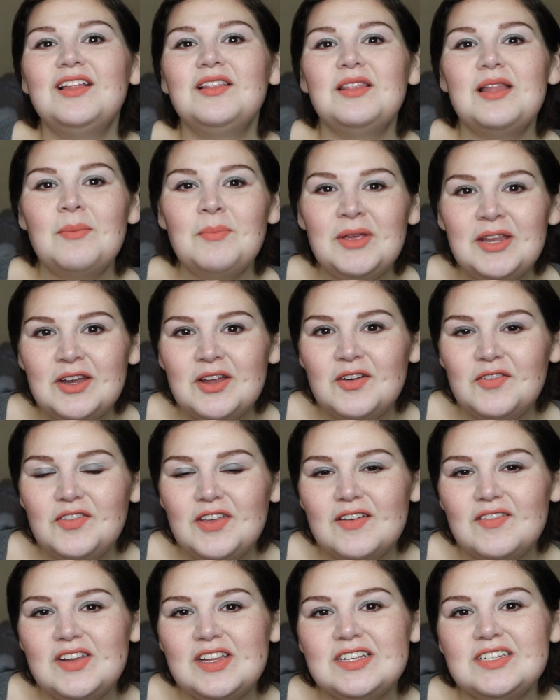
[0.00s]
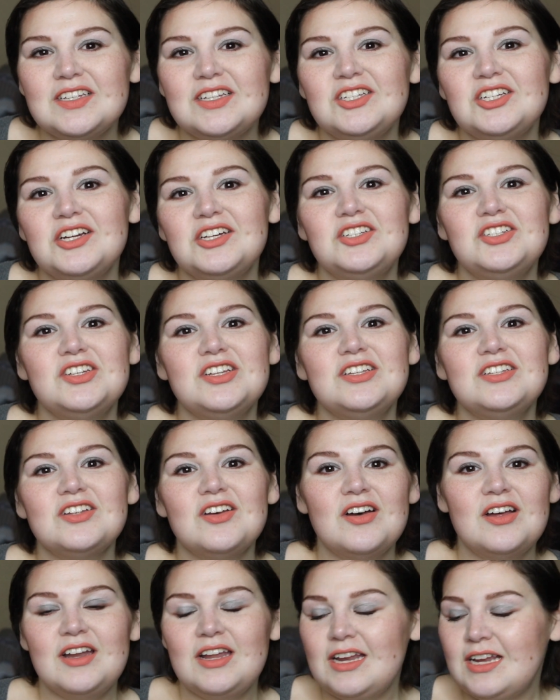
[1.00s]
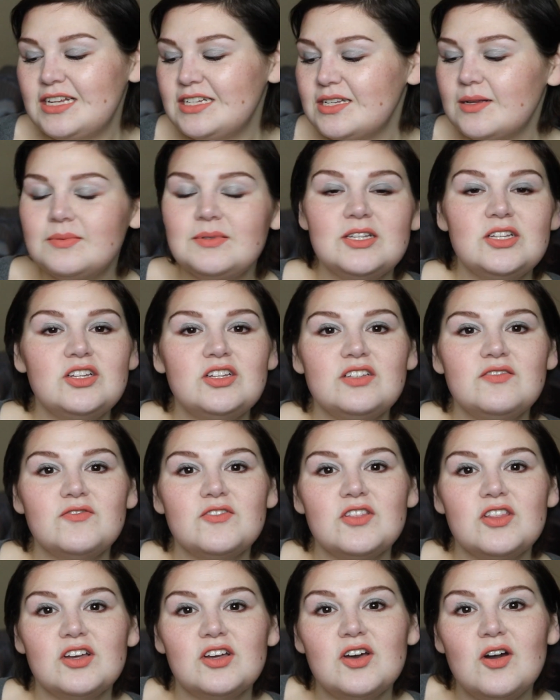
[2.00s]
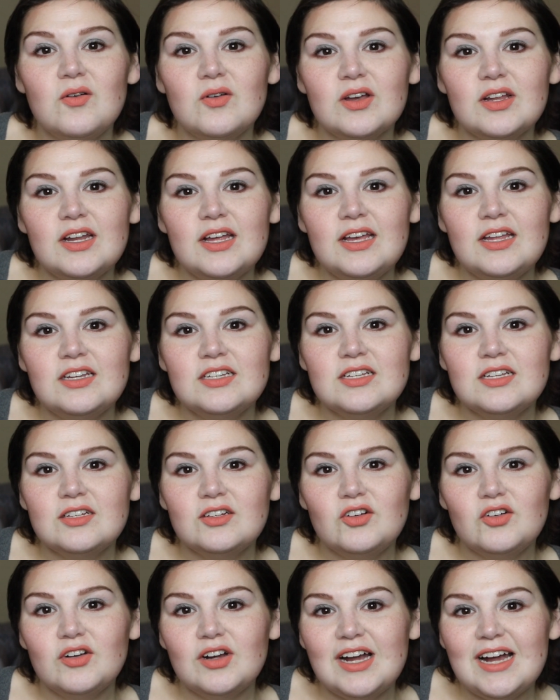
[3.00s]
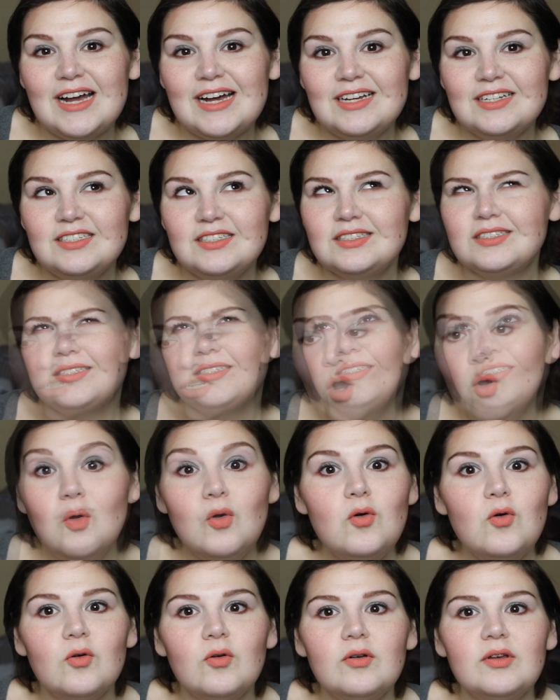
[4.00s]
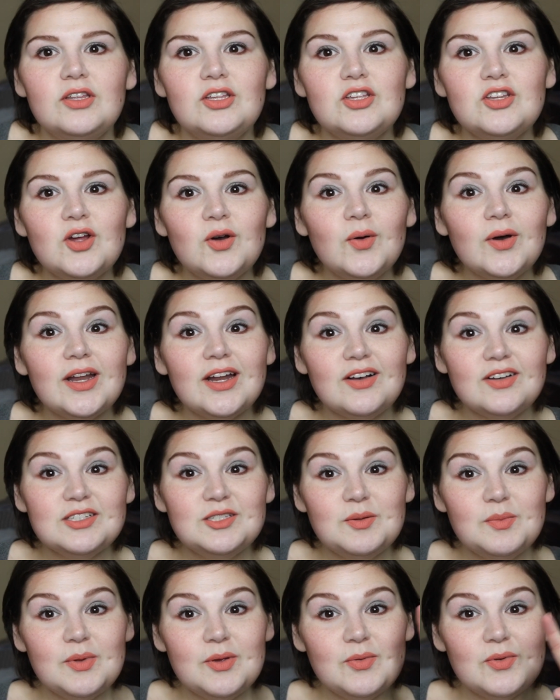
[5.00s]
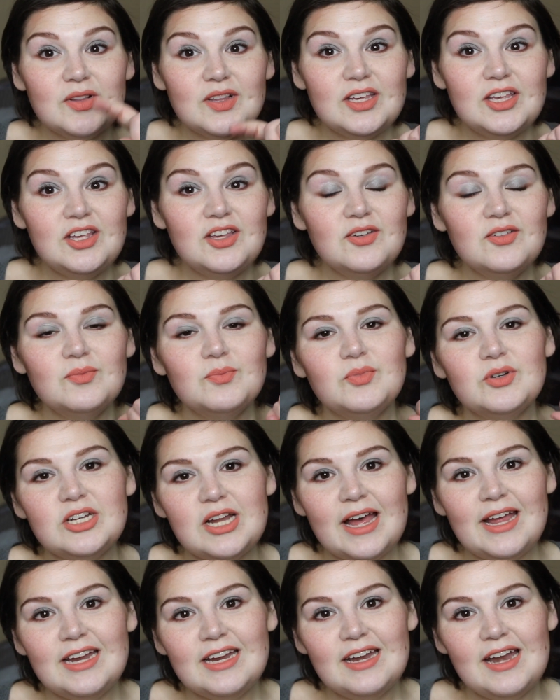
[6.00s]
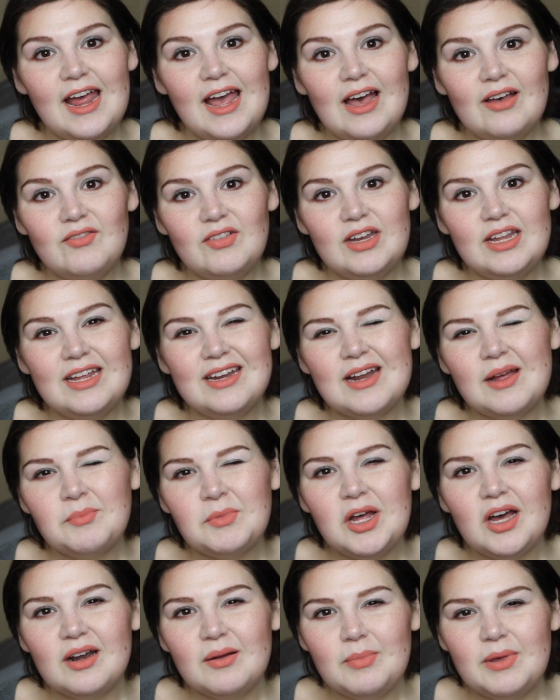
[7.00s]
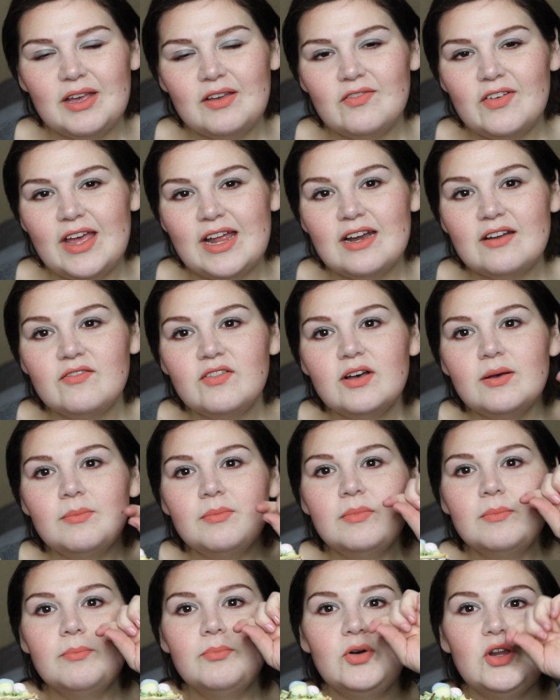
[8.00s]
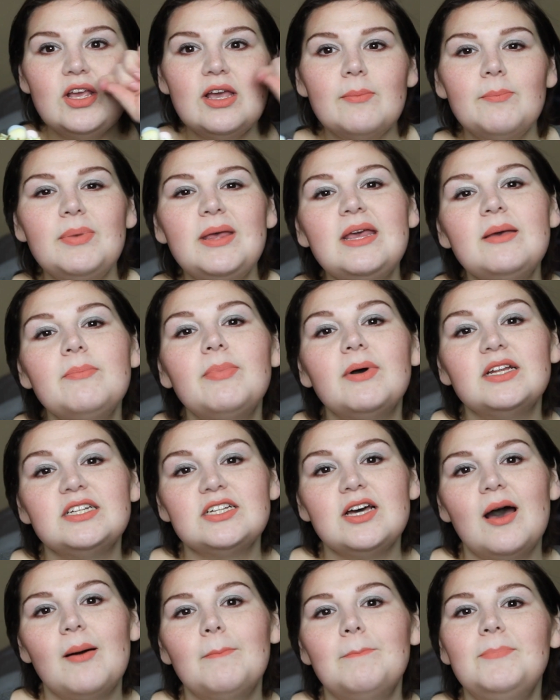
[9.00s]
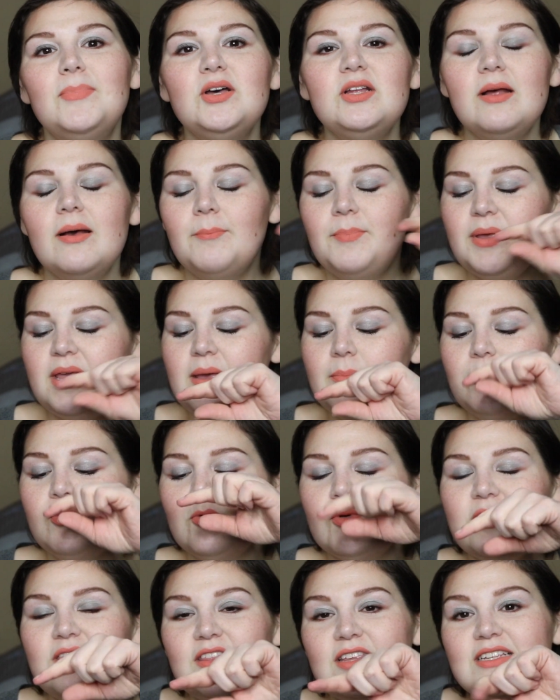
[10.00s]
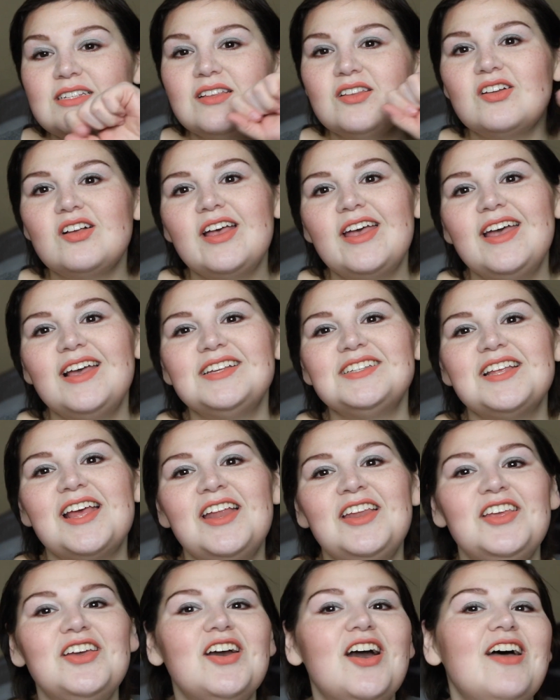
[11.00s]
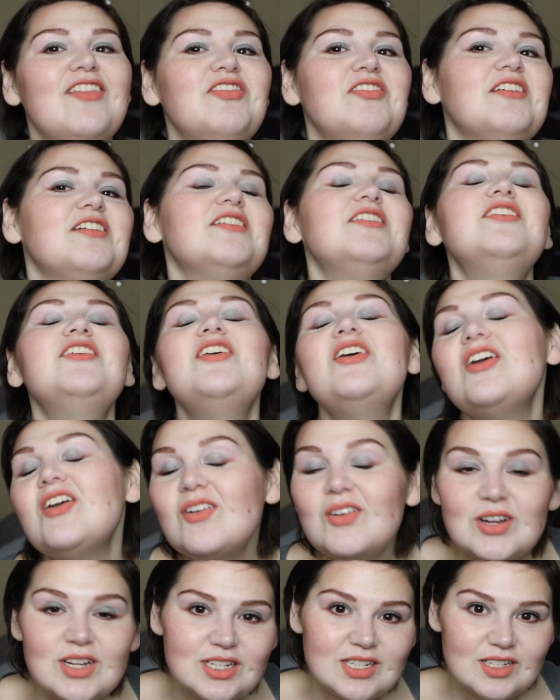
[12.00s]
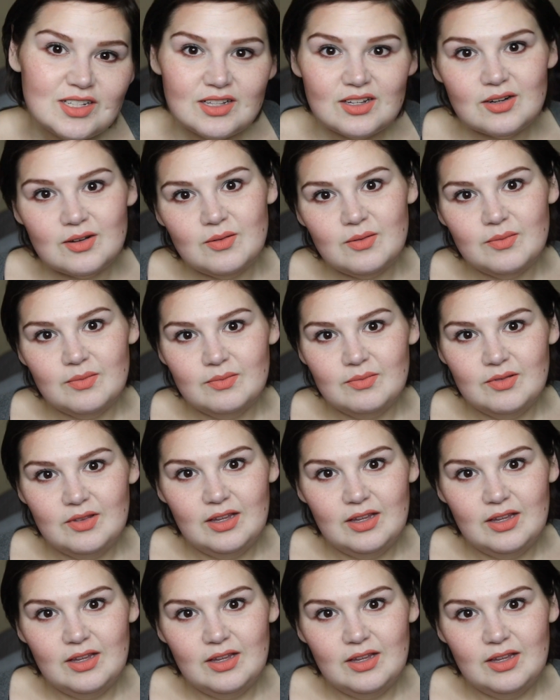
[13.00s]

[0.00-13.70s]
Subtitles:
Let me know if you have any suggestions on any substitutes for the coconut grass. Ooh, you know what else would be really cute, but I didn't have any and I'm not a big fan of them? Putting a peep on top. Put a peep with these little eggs and you got the cutest little